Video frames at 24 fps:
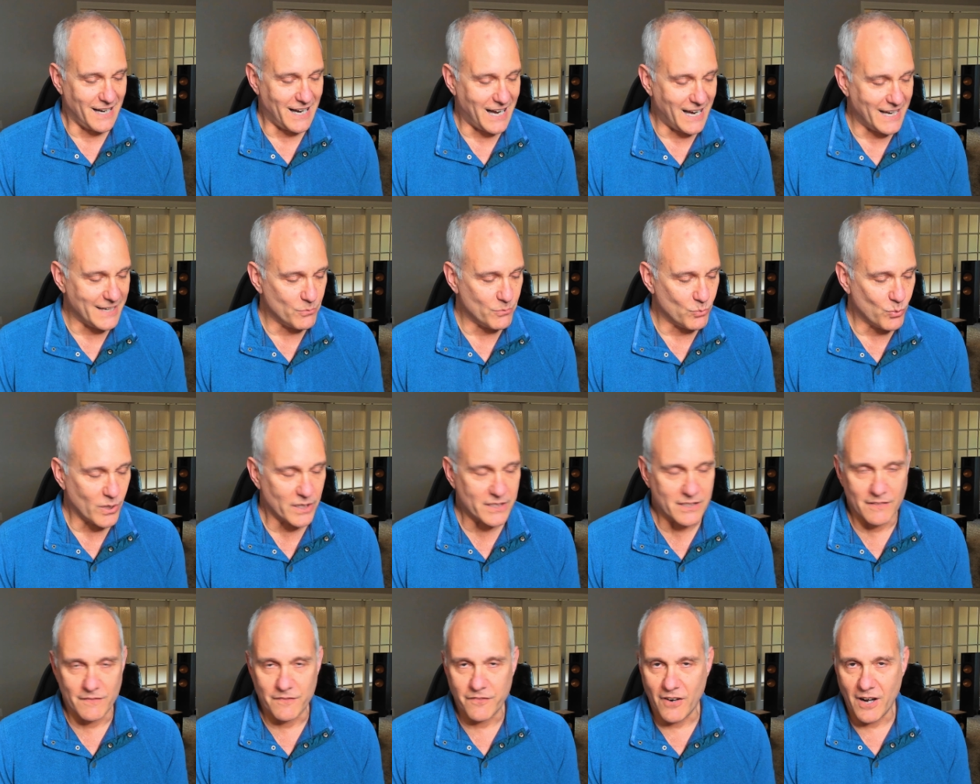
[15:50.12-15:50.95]
I
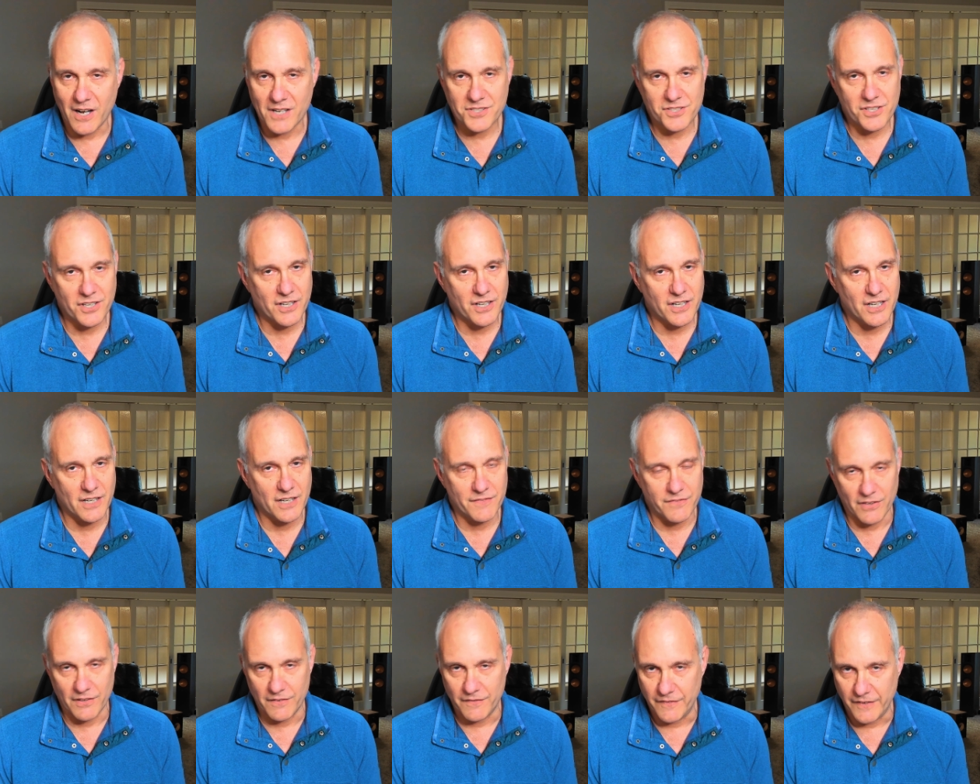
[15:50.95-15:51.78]
worked in foster care
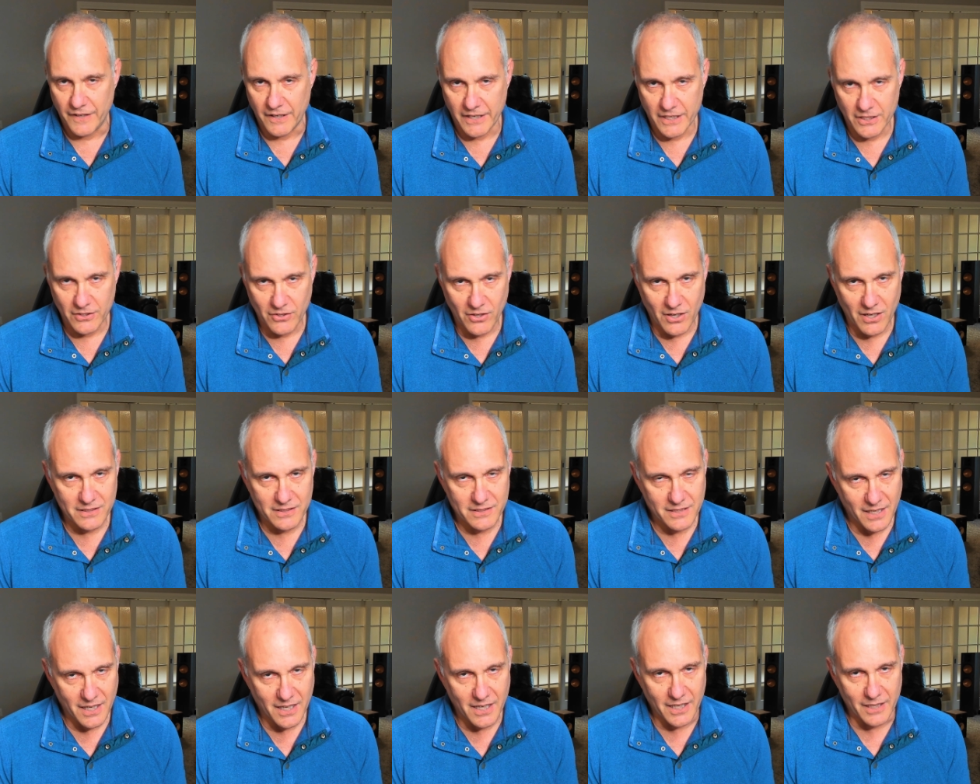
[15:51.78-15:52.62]
for a very long
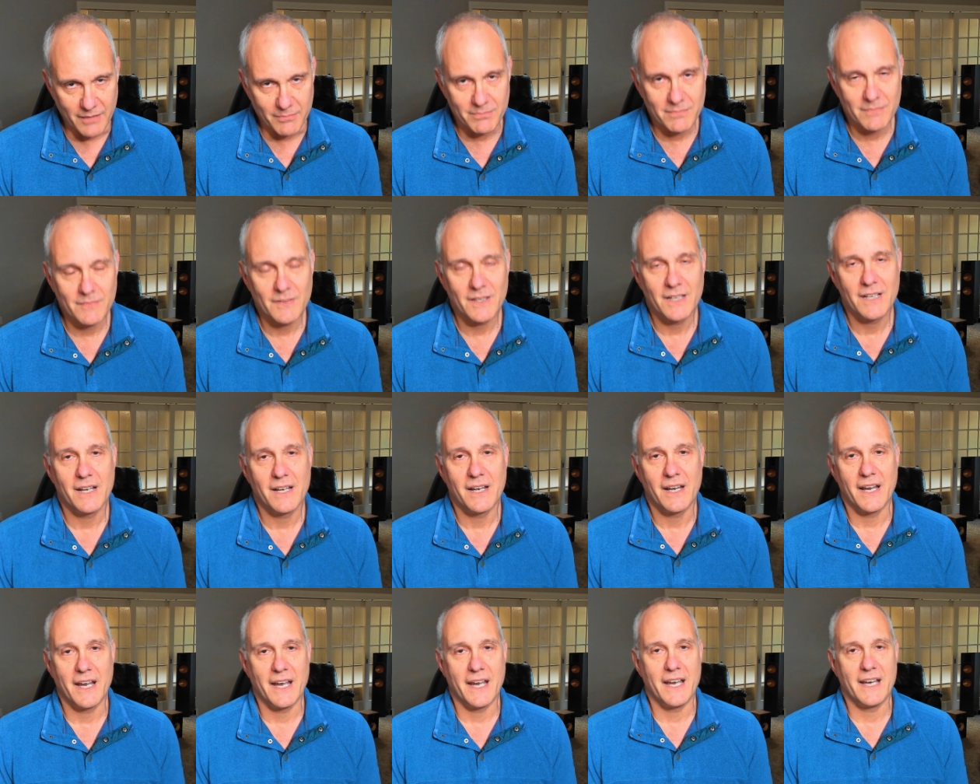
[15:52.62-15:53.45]
time,
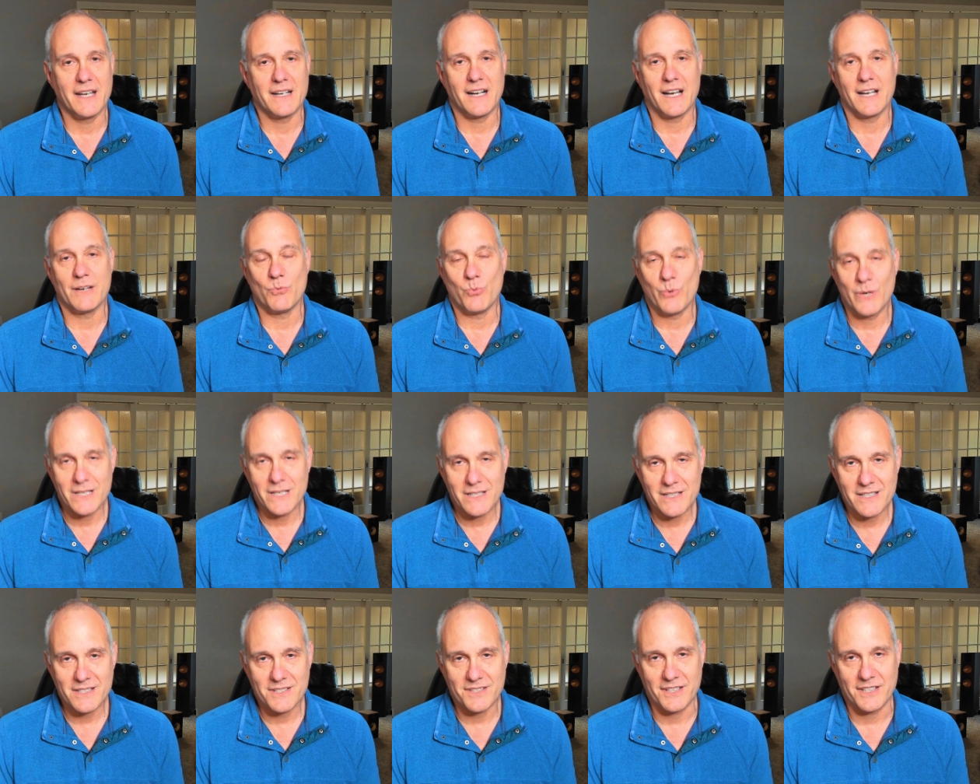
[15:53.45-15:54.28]
and I
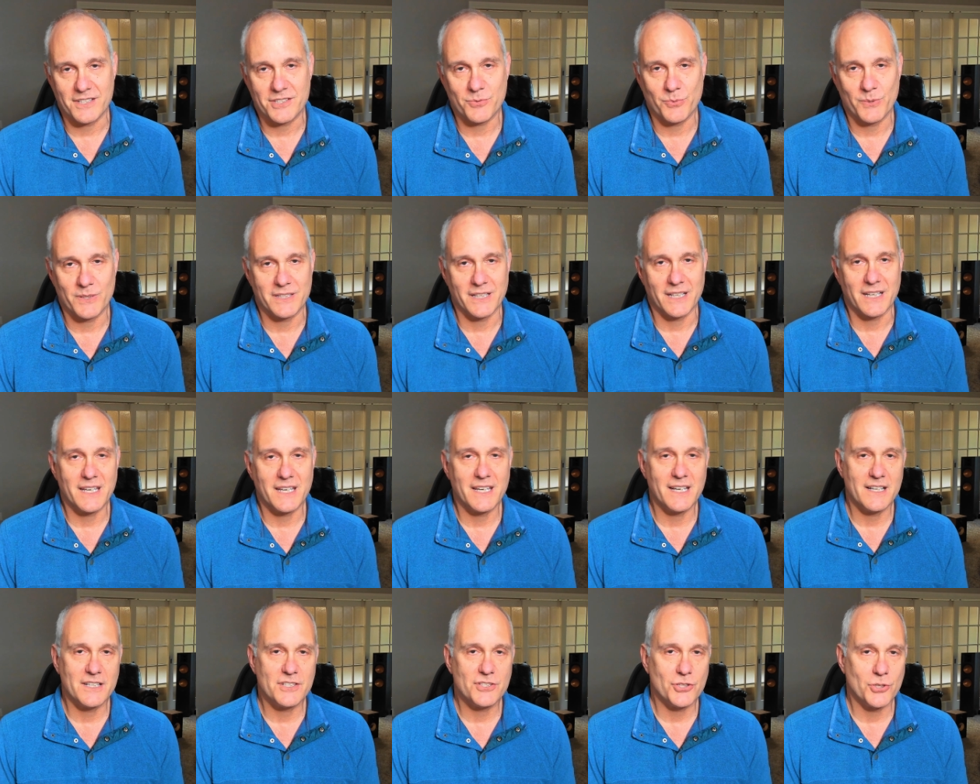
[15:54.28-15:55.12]
witnessed this with the
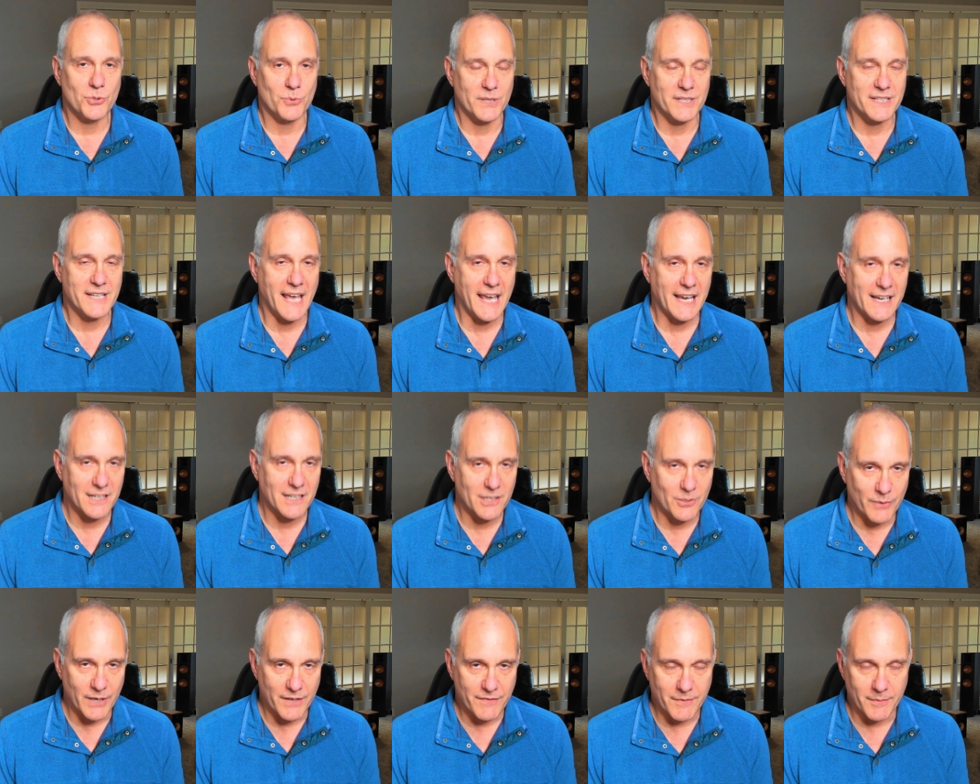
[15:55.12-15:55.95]
kids who were taken
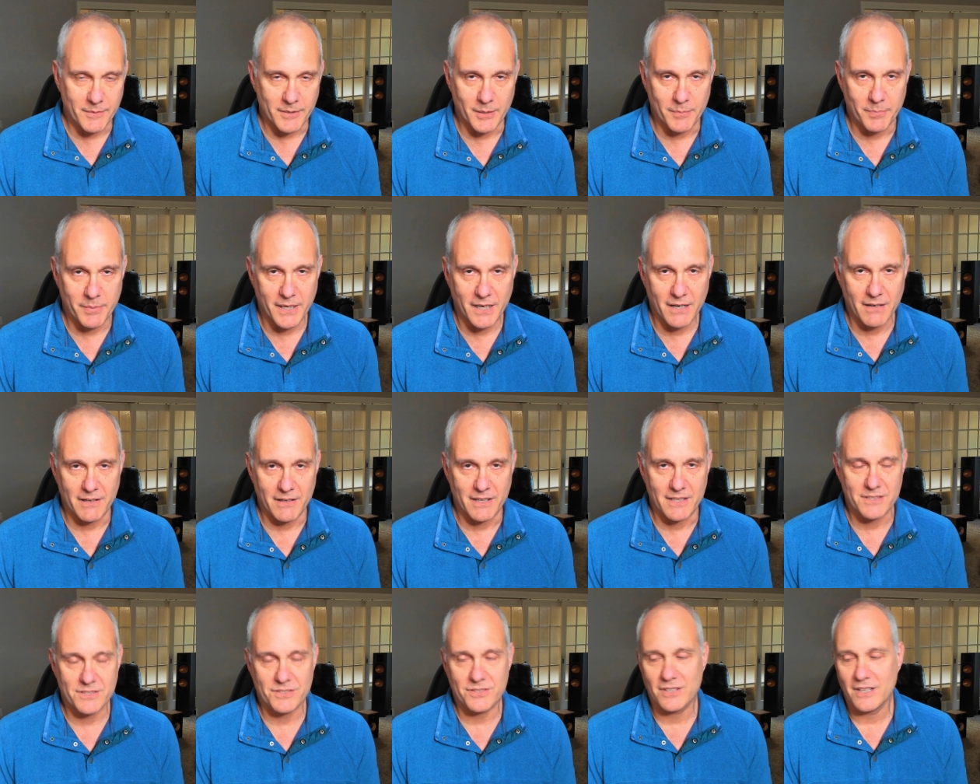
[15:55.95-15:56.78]
away from their
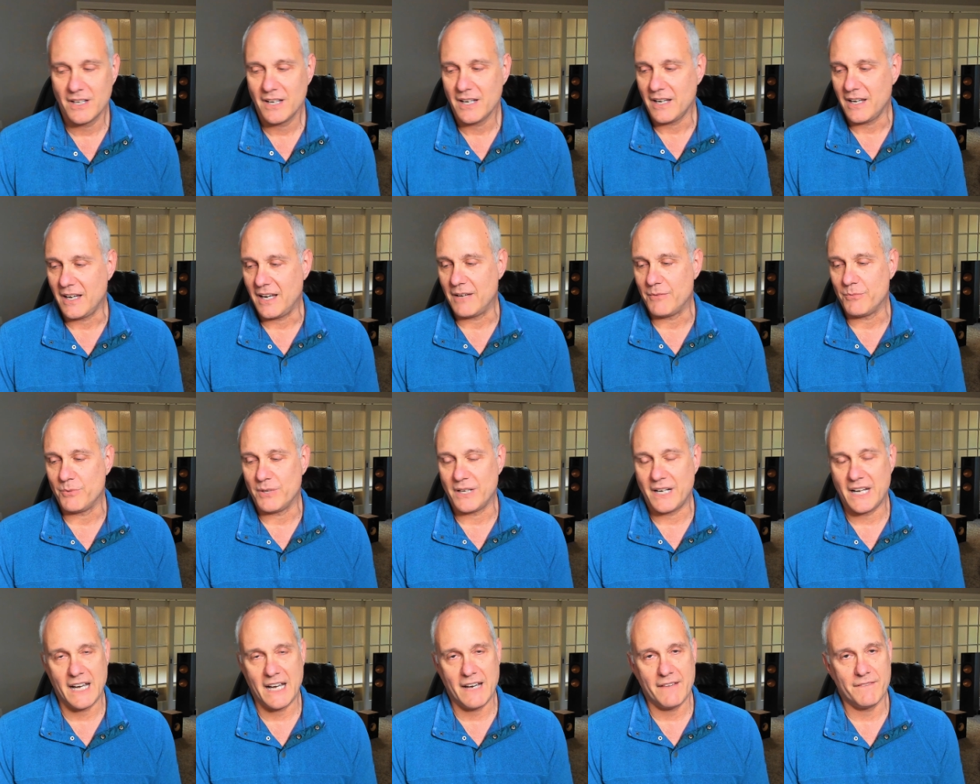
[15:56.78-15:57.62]
parents and would
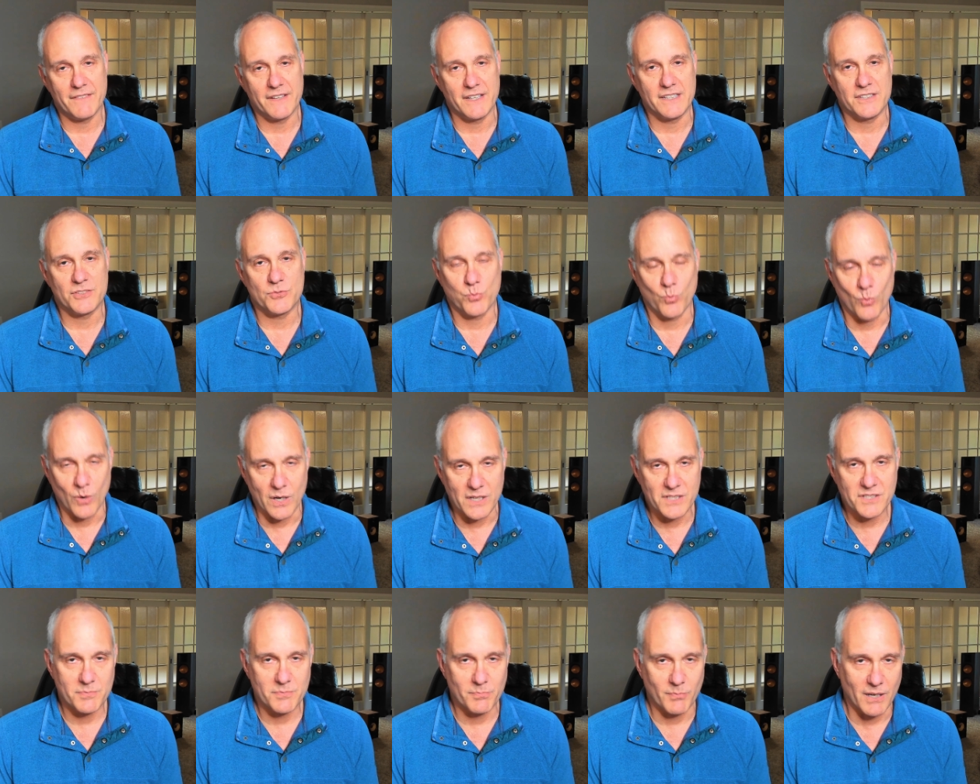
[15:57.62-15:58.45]
have these
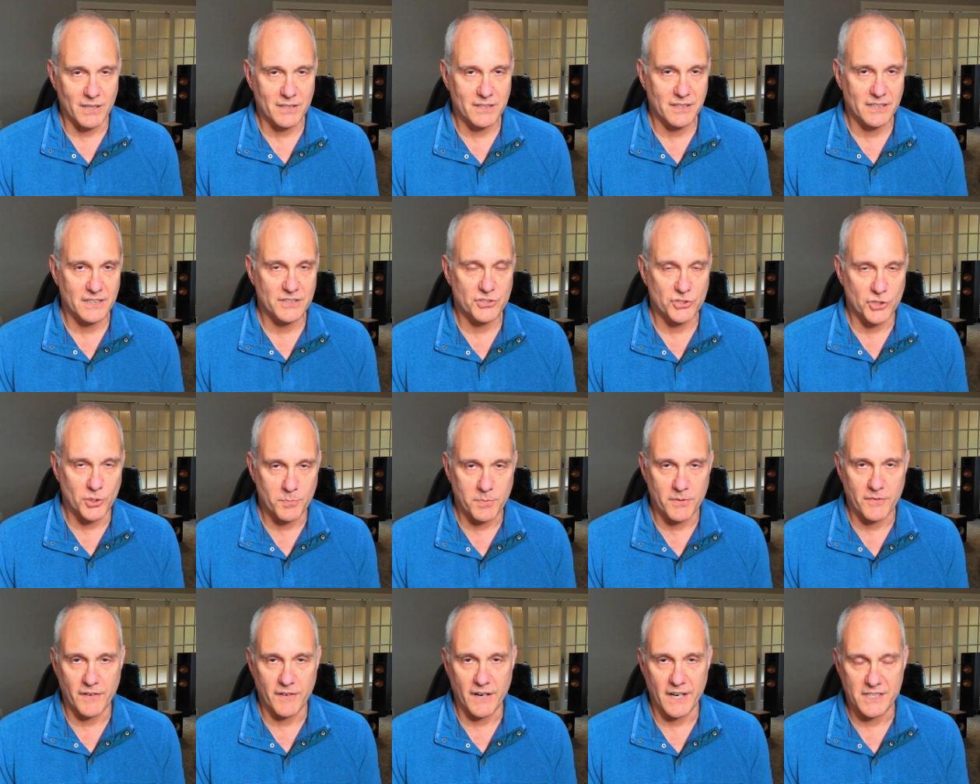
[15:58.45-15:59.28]
once monthly
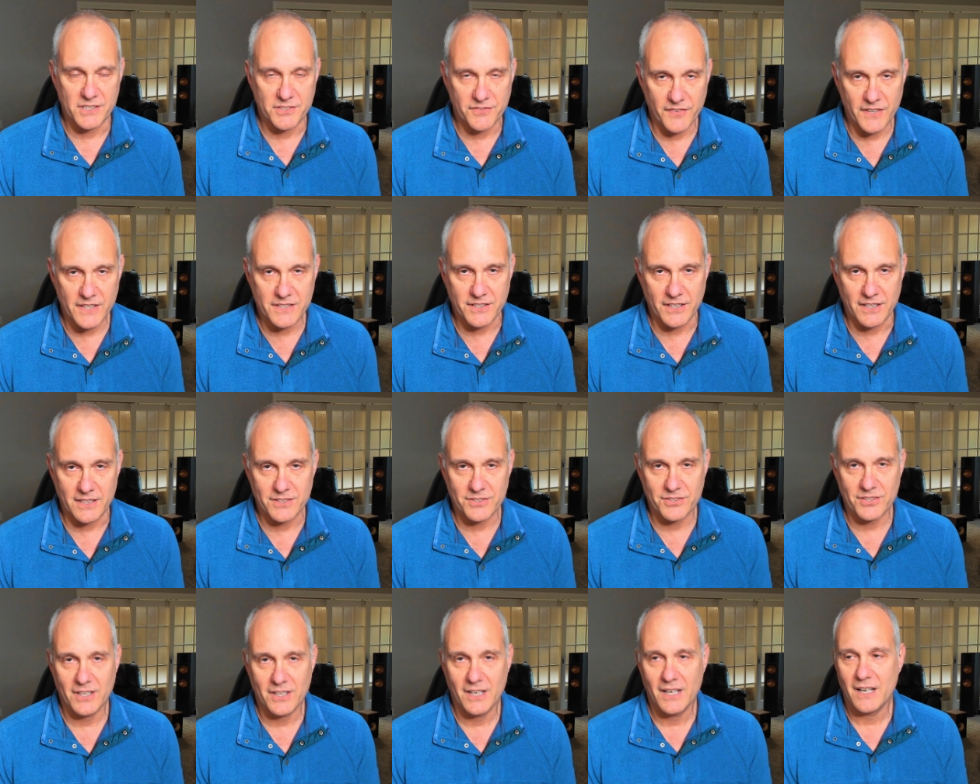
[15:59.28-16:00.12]
supervised
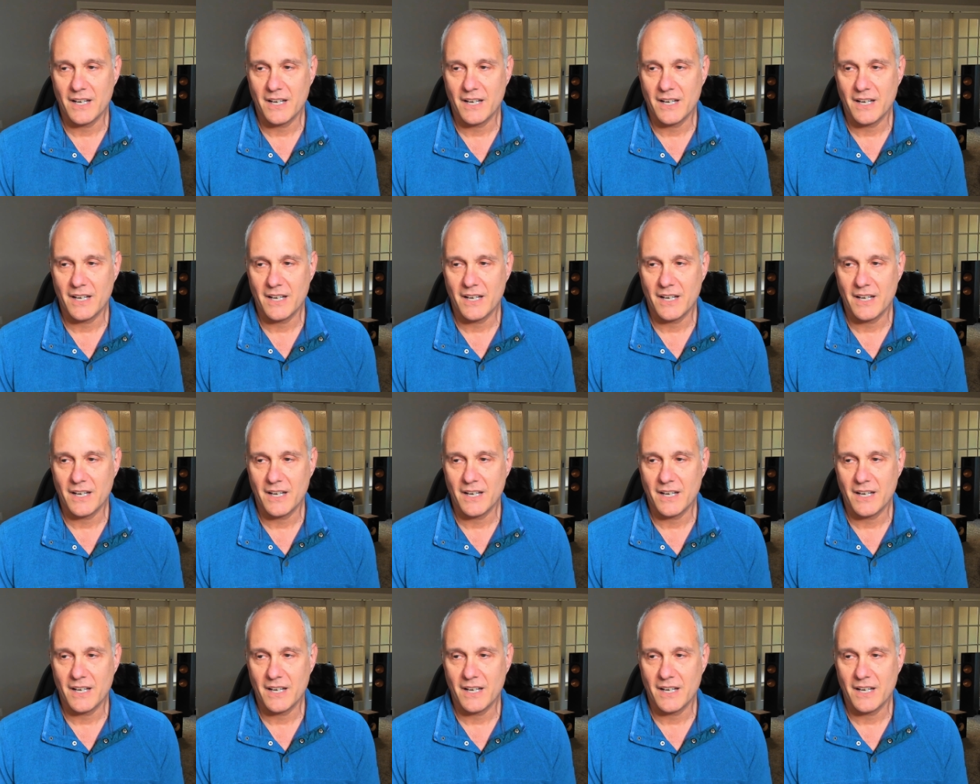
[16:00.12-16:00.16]
visits.